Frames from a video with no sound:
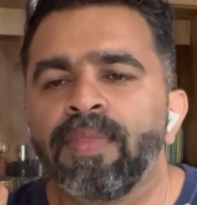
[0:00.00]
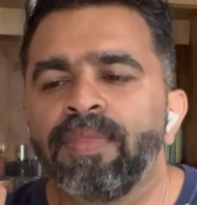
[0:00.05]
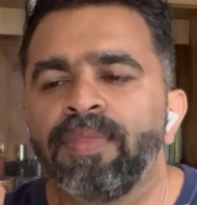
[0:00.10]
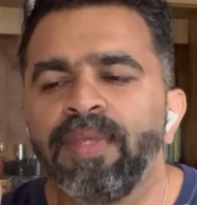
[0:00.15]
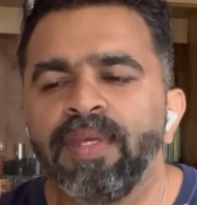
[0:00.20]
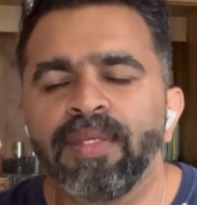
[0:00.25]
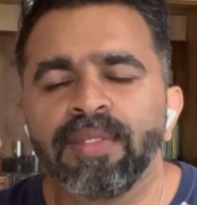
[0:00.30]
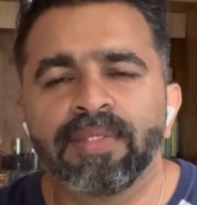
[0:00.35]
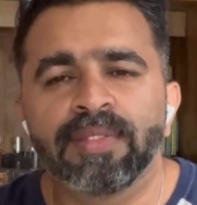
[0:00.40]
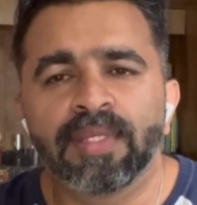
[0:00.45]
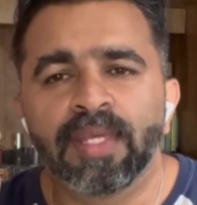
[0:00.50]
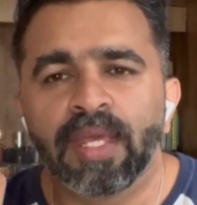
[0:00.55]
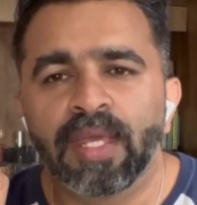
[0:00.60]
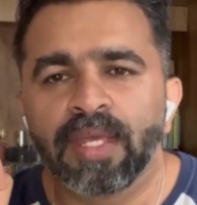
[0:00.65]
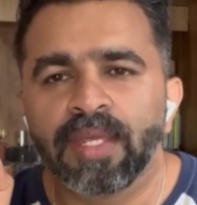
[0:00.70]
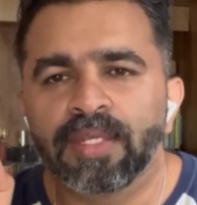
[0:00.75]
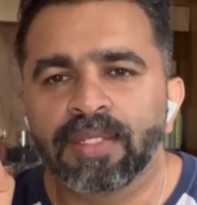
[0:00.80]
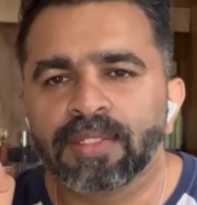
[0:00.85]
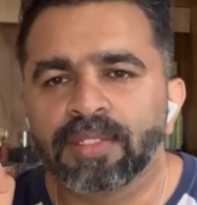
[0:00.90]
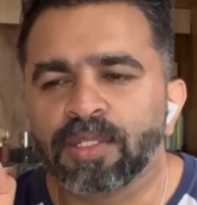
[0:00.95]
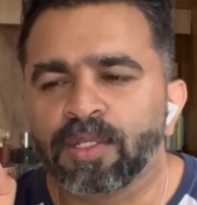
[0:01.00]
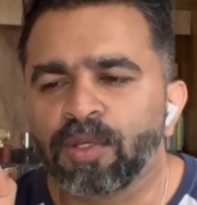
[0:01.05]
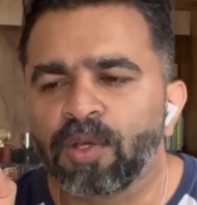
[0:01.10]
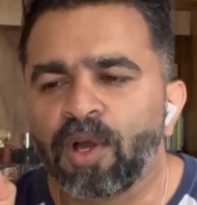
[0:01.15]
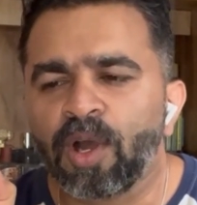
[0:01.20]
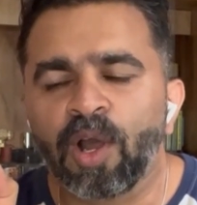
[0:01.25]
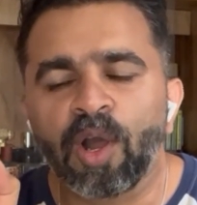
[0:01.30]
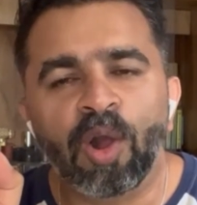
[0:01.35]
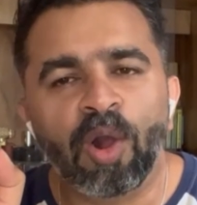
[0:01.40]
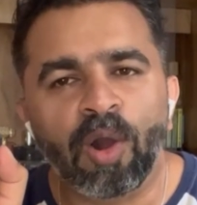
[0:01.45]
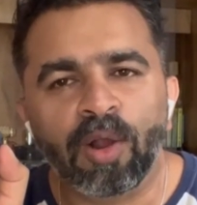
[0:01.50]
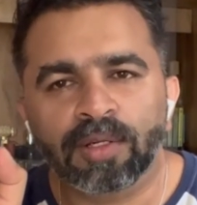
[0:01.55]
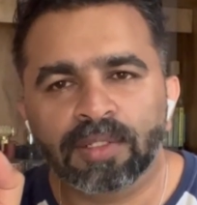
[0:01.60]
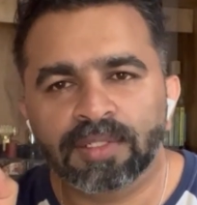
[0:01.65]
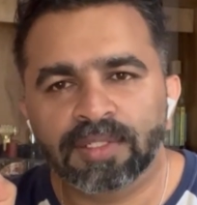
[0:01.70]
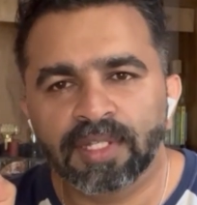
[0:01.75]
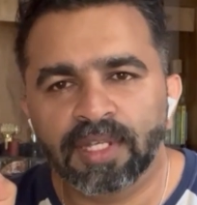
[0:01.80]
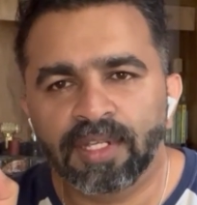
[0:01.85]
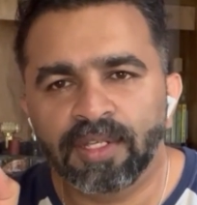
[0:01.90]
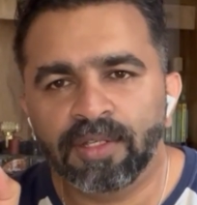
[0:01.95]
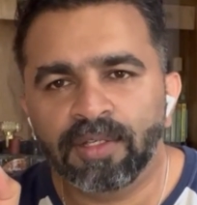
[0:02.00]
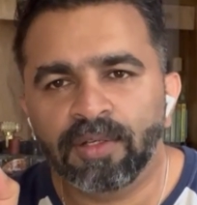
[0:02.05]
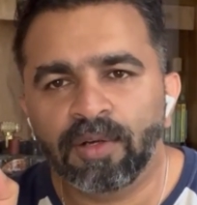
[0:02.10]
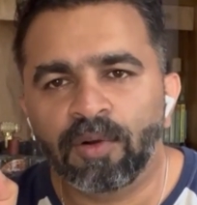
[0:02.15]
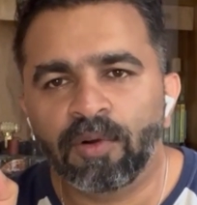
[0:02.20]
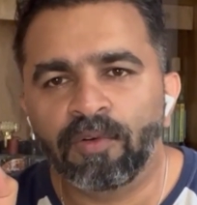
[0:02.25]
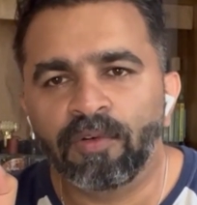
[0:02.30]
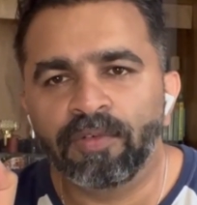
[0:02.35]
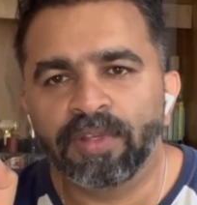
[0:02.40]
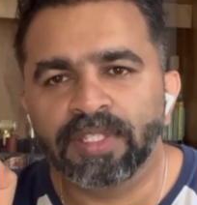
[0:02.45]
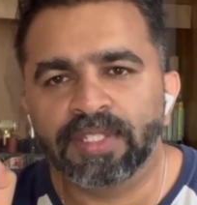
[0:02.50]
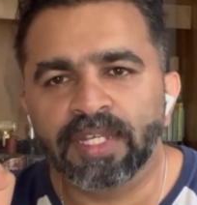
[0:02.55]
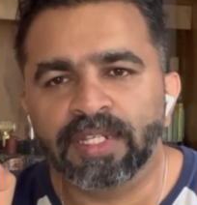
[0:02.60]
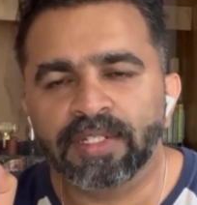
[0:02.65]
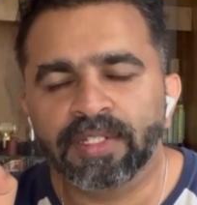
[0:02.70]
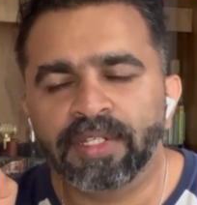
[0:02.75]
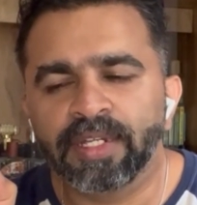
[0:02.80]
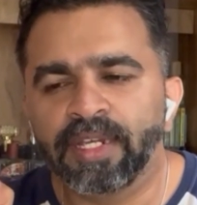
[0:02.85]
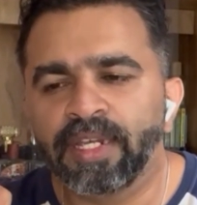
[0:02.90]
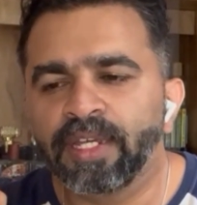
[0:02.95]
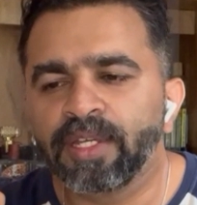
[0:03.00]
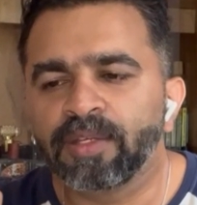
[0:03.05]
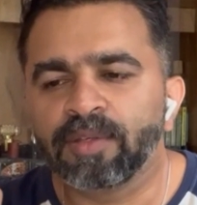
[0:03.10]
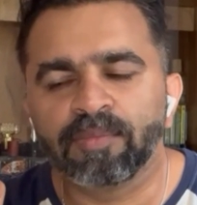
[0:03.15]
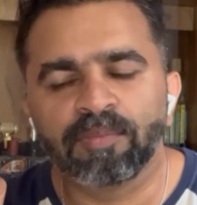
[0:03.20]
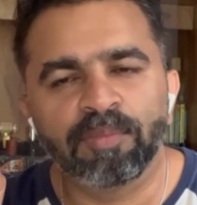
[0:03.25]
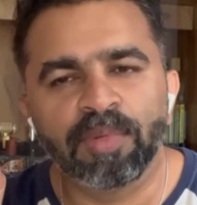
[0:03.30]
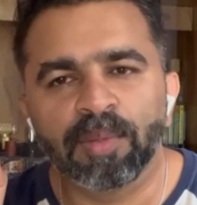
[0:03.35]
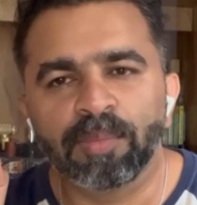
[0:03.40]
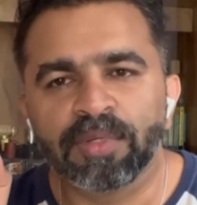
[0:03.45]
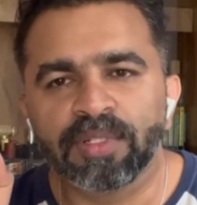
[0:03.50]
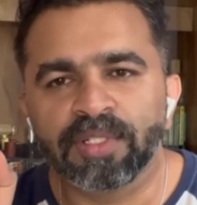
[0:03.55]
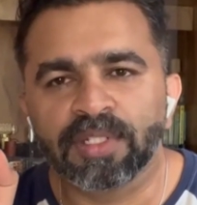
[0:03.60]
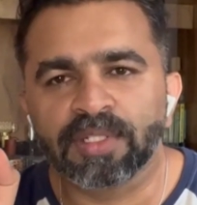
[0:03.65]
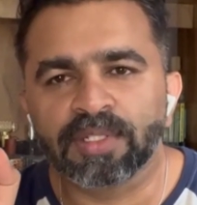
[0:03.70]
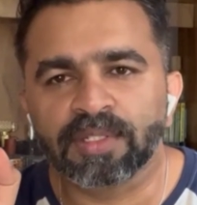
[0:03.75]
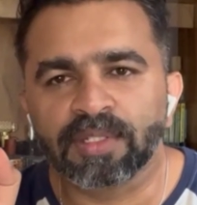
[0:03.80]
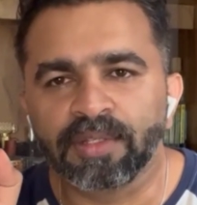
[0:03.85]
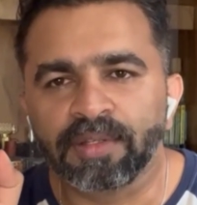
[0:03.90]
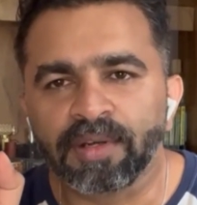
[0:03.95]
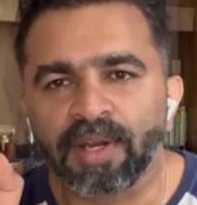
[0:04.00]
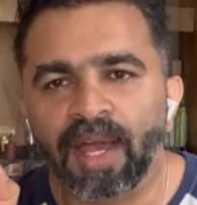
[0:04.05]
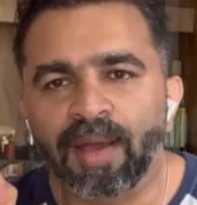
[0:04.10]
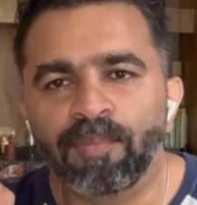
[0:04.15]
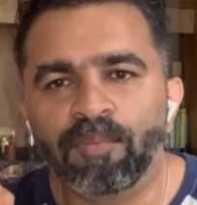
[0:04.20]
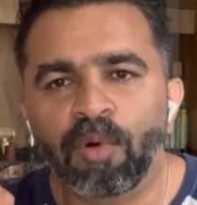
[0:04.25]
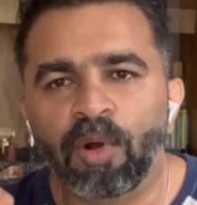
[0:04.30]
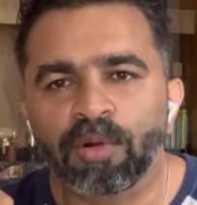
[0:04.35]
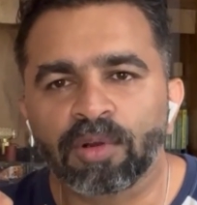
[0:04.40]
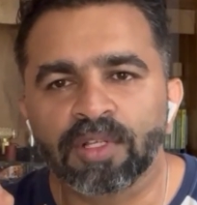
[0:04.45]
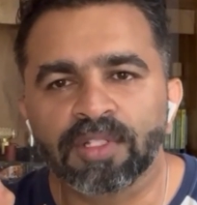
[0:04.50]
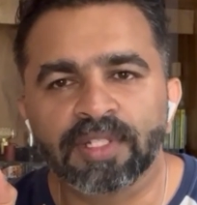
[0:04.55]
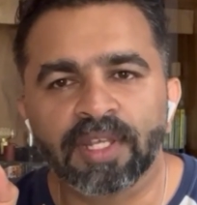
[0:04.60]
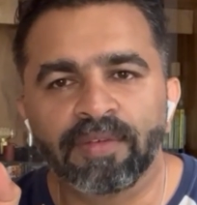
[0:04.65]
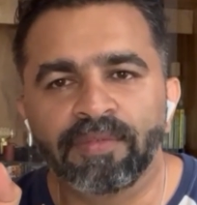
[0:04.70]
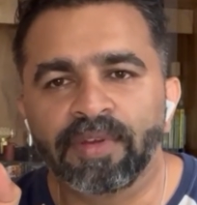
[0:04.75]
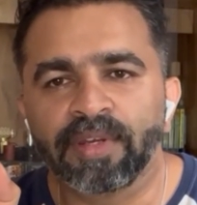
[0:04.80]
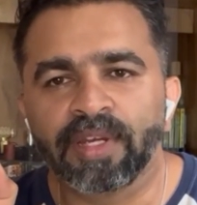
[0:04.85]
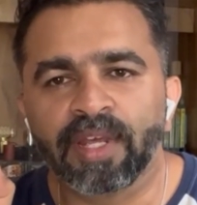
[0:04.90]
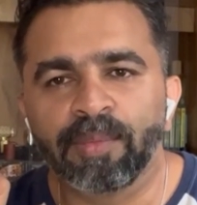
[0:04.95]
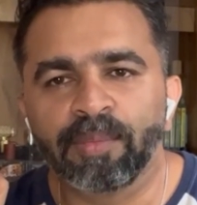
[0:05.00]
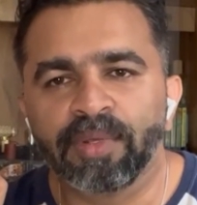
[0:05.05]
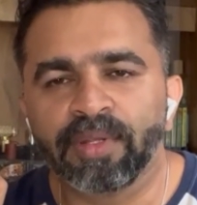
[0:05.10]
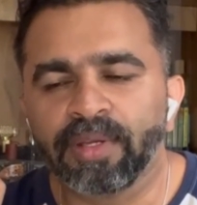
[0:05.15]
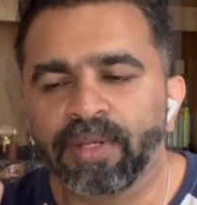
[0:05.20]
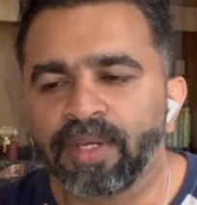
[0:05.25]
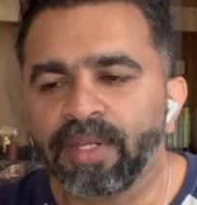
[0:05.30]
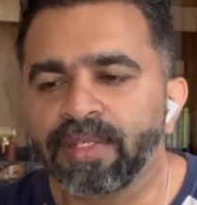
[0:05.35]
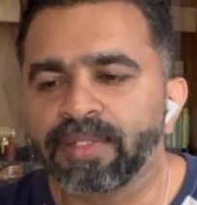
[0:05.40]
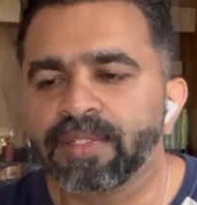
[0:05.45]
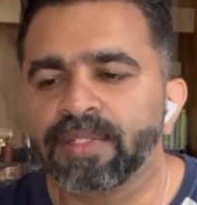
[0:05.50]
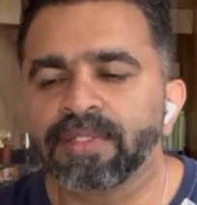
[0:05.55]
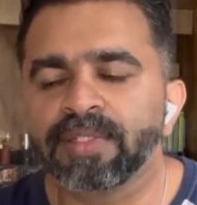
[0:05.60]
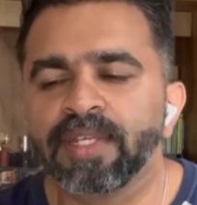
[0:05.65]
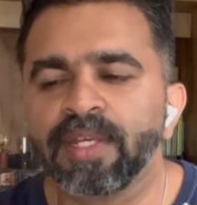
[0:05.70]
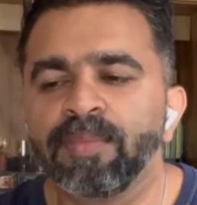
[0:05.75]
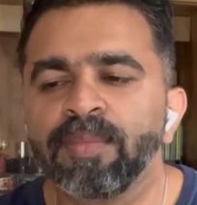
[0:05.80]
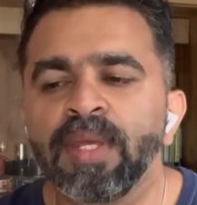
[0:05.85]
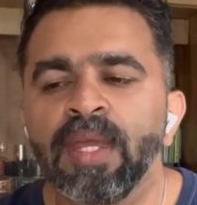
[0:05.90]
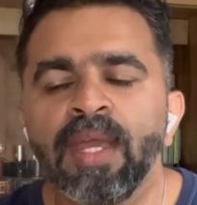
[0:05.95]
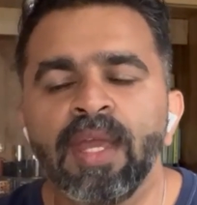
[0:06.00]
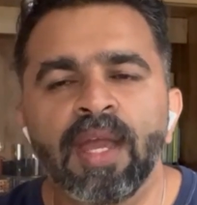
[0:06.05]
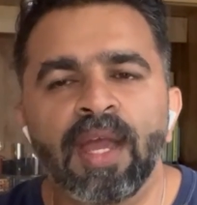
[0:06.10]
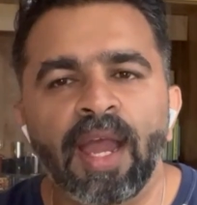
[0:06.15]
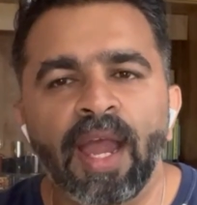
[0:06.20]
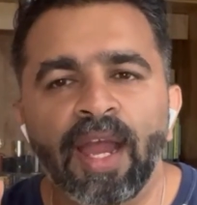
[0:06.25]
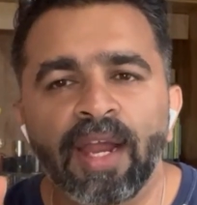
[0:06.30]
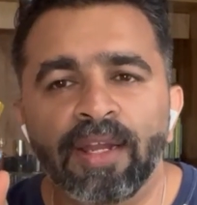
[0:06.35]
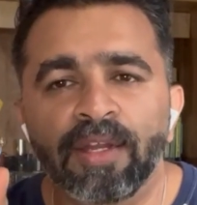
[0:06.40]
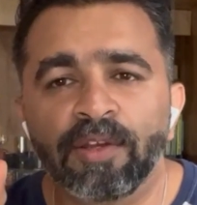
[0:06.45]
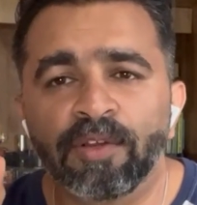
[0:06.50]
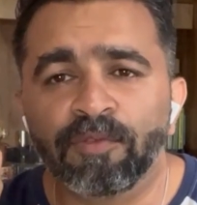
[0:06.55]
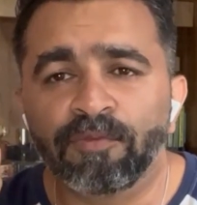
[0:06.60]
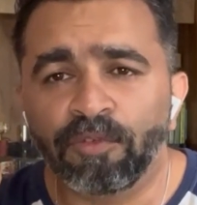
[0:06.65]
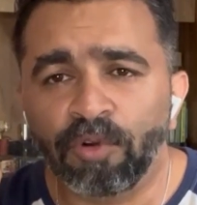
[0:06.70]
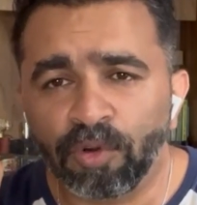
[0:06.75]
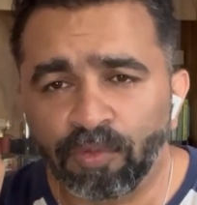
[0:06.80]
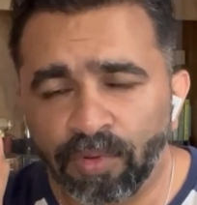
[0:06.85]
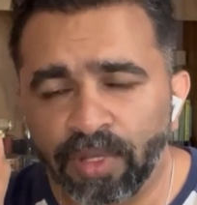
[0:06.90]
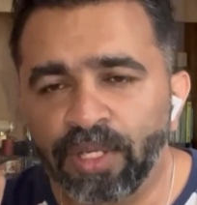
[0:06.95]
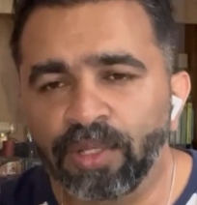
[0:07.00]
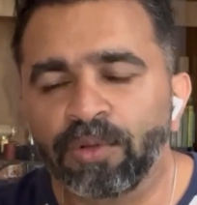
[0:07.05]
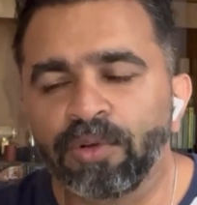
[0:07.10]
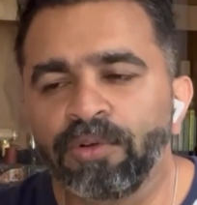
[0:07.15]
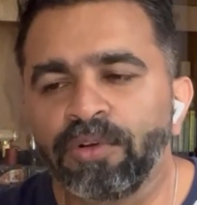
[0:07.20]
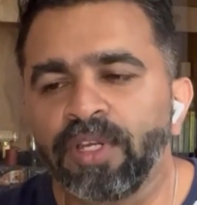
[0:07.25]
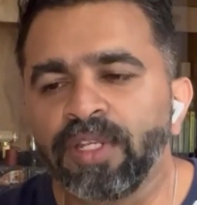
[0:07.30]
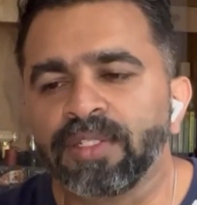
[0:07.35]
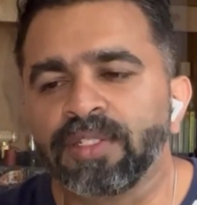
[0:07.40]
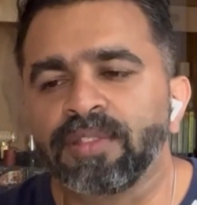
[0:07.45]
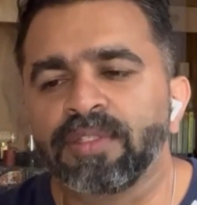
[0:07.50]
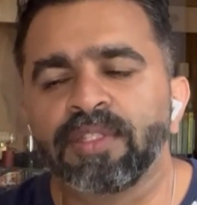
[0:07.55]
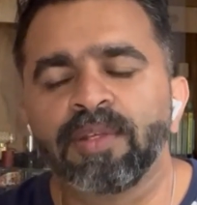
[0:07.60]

This is a hot seller with Scentedelic. People just grab bottles every time he releases them, and for very good reason.